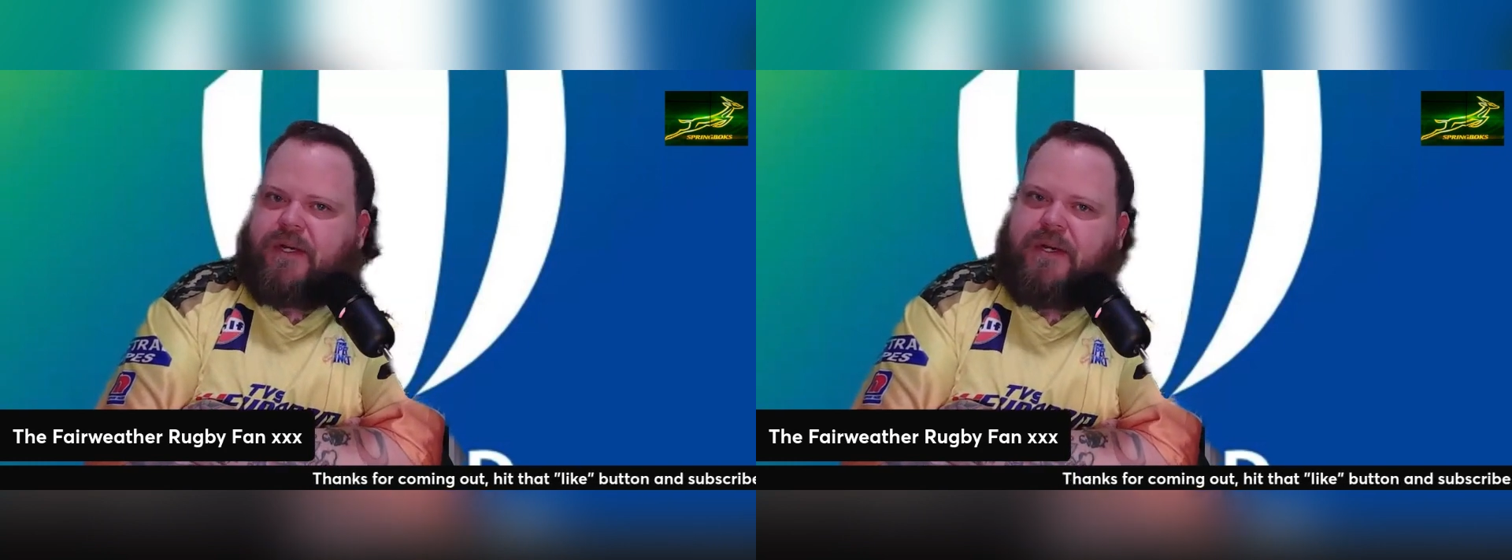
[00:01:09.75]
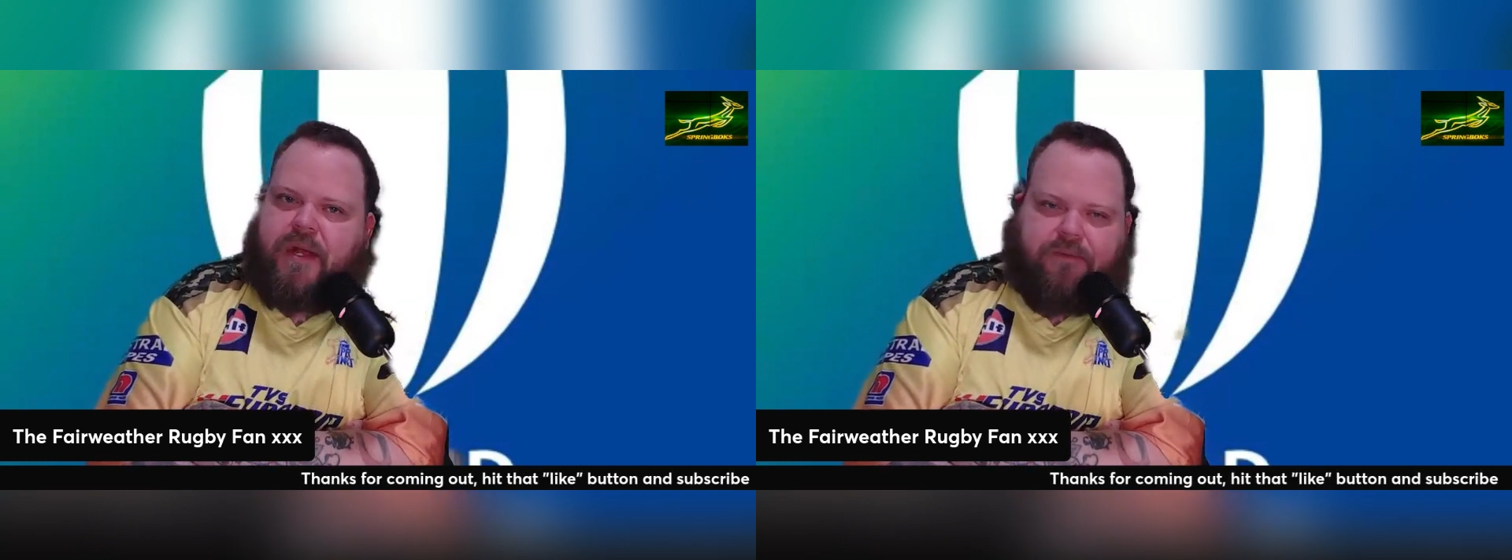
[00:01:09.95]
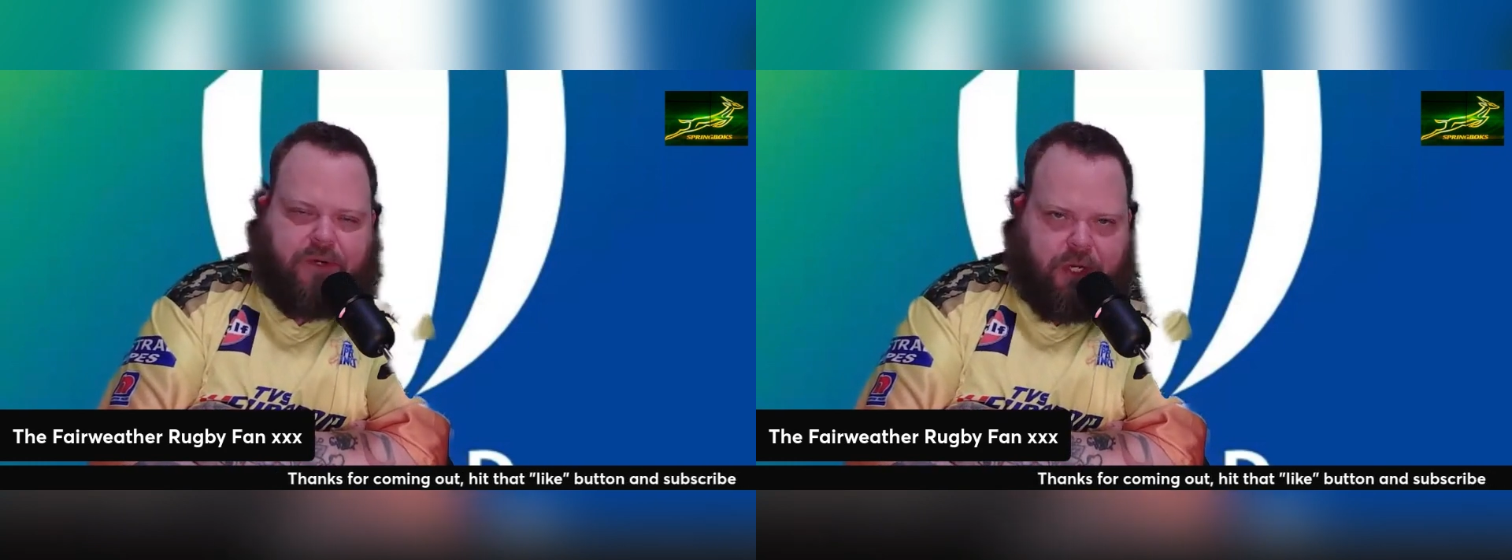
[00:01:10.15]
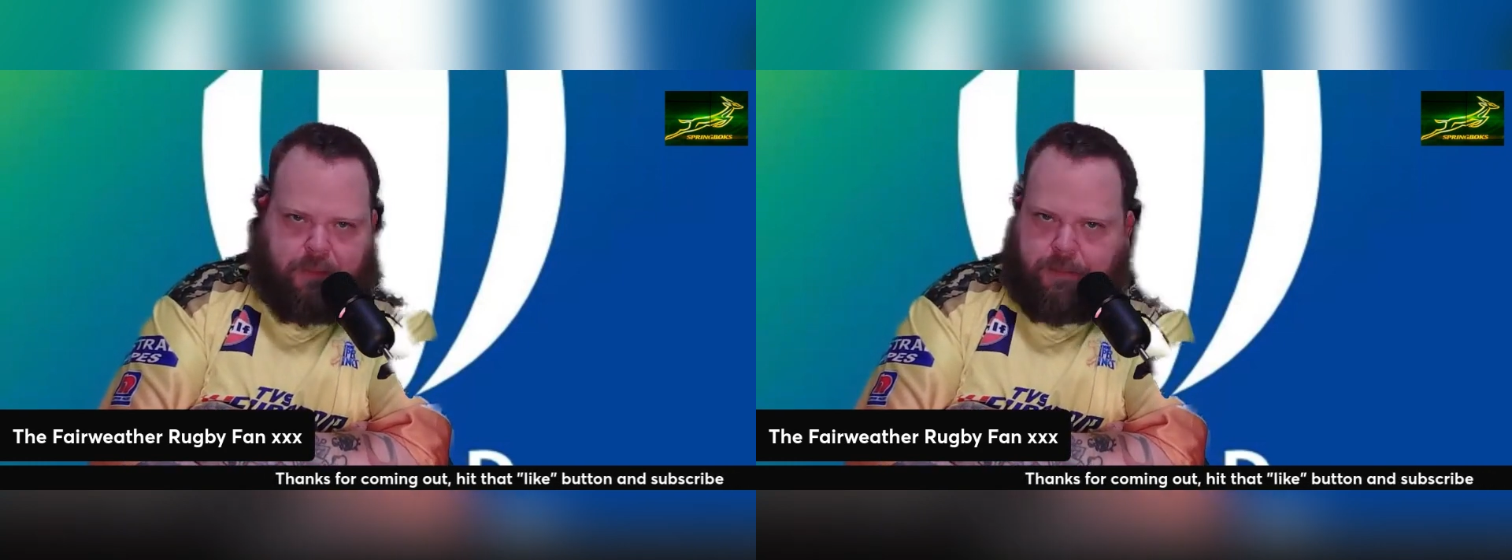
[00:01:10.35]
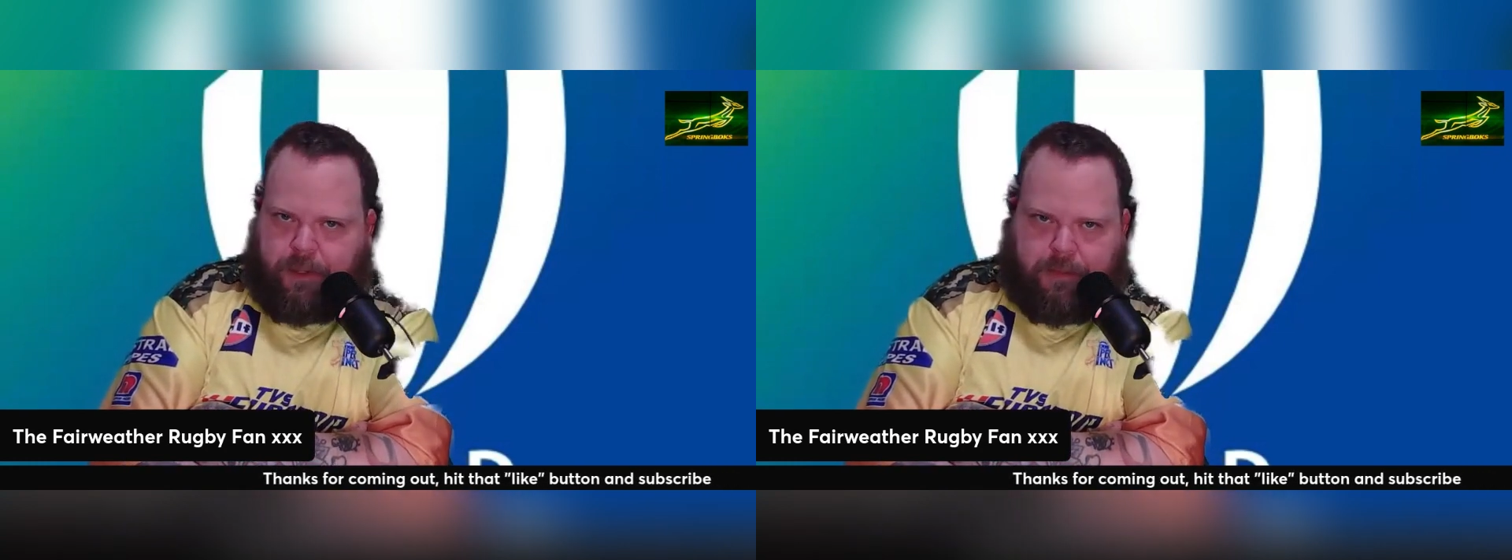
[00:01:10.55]
never come
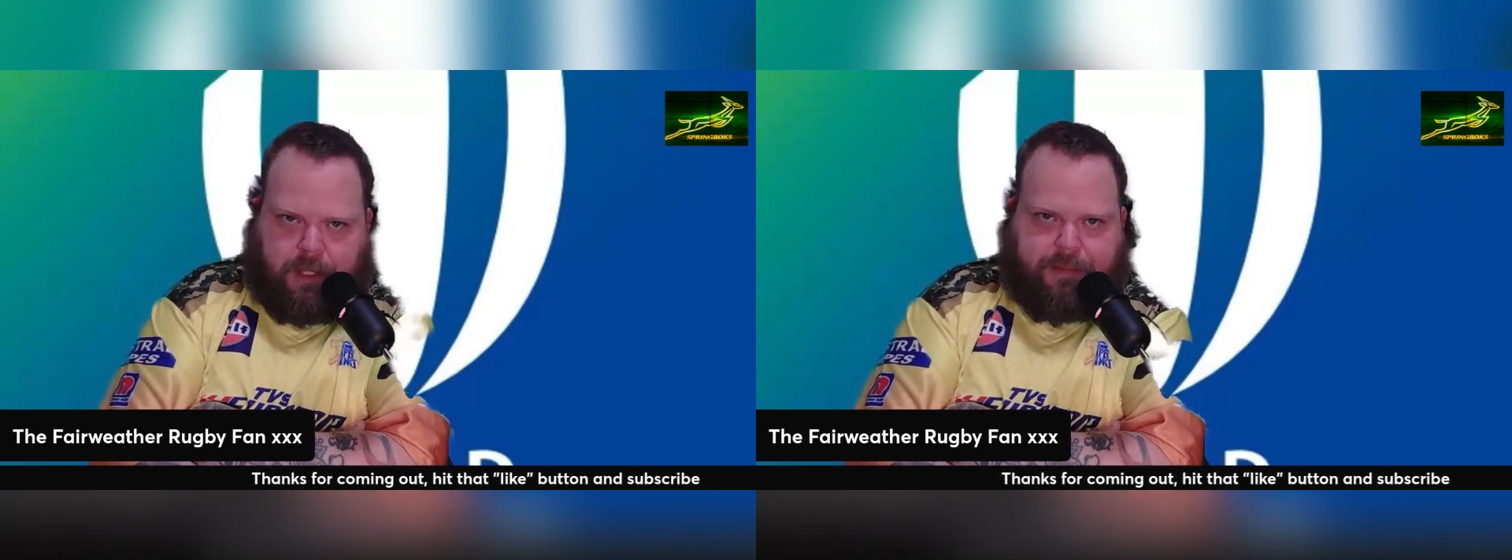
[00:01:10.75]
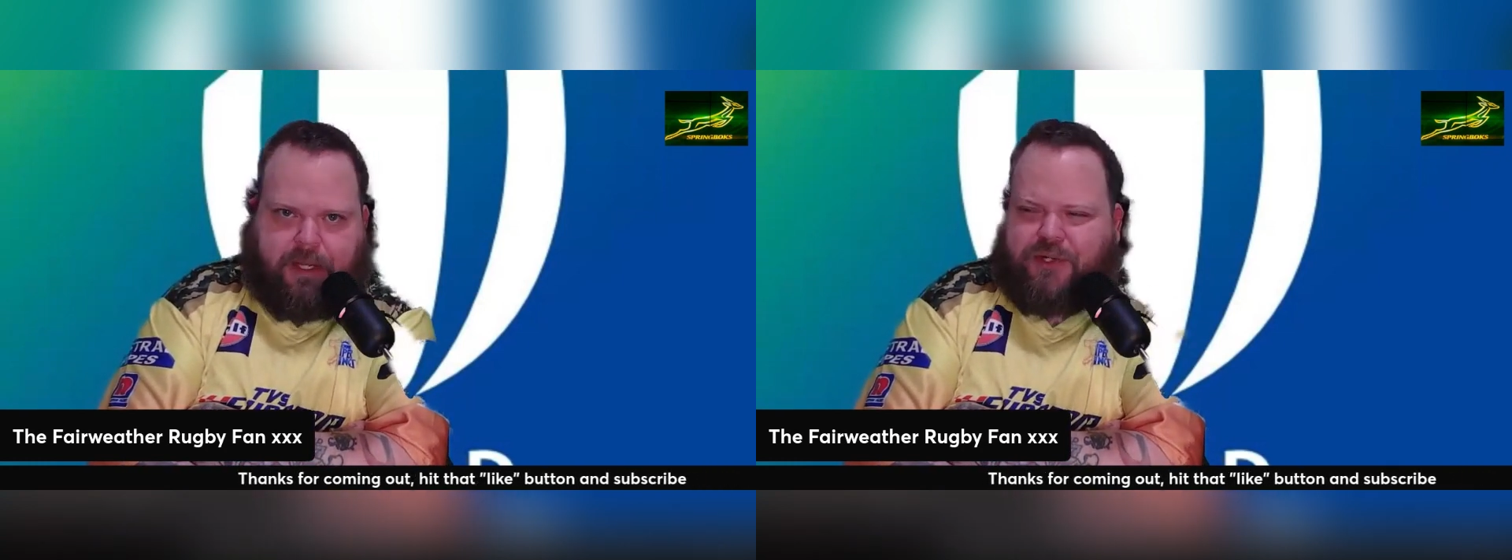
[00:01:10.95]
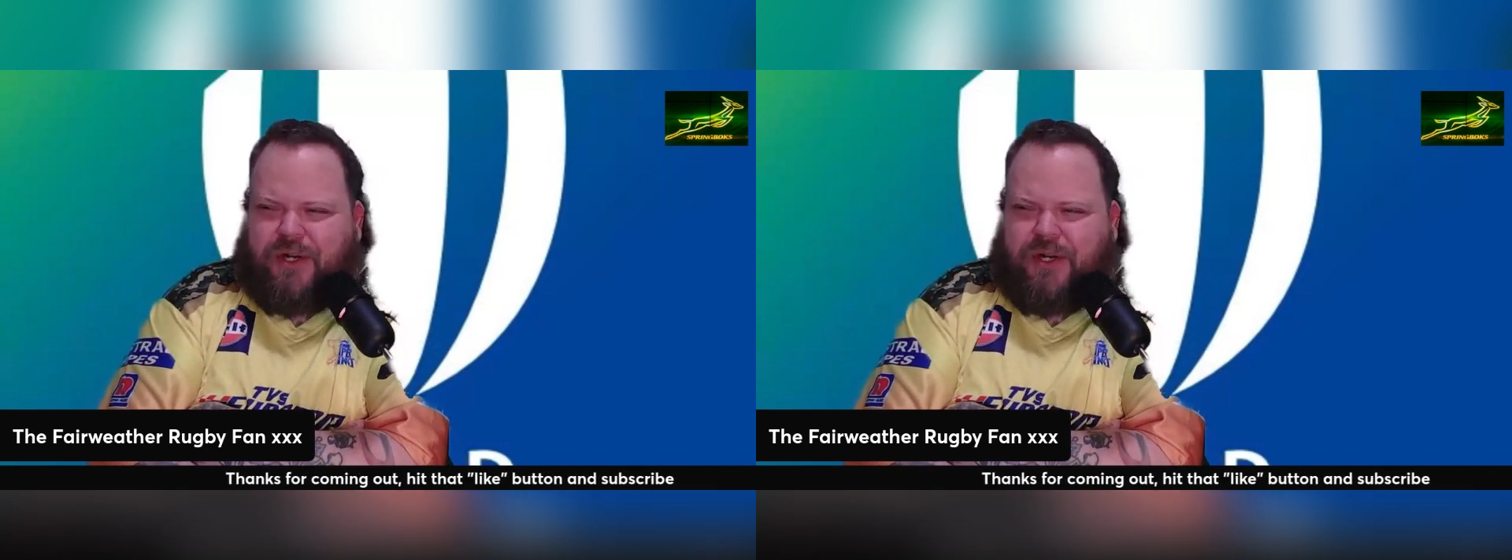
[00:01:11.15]
up on my page.